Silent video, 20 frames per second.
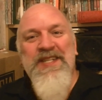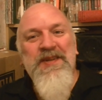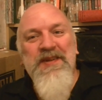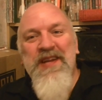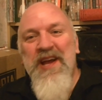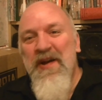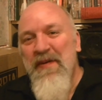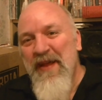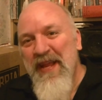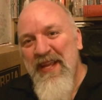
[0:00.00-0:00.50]
you
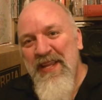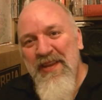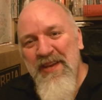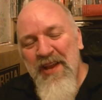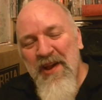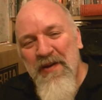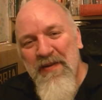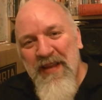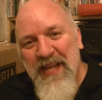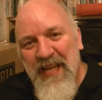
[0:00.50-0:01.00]
know it. You
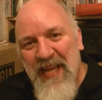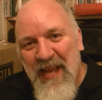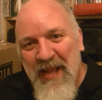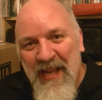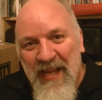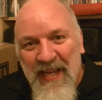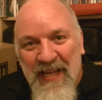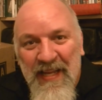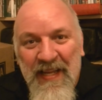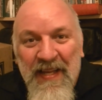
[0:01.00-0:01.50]
know it now.
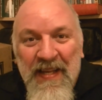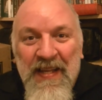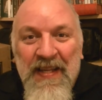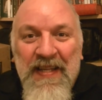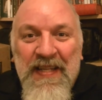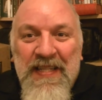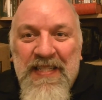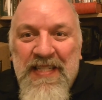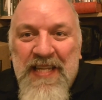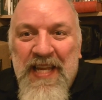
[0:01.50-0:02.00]

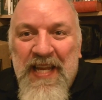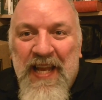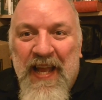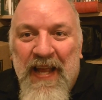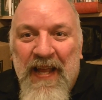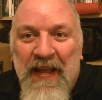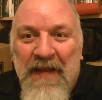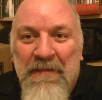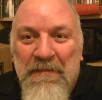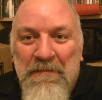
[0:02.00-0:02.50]
See you
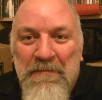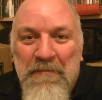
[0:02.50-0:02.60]
later.